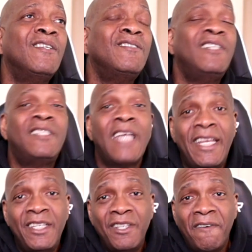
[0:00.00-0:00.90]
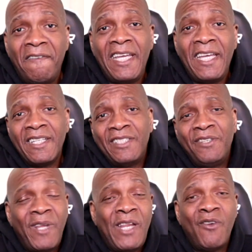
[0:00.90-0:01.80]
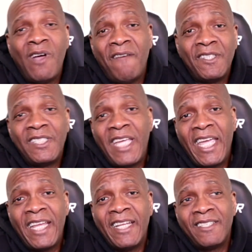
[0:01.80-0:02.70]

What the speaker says: deciding your fate and you really don't have a say in it.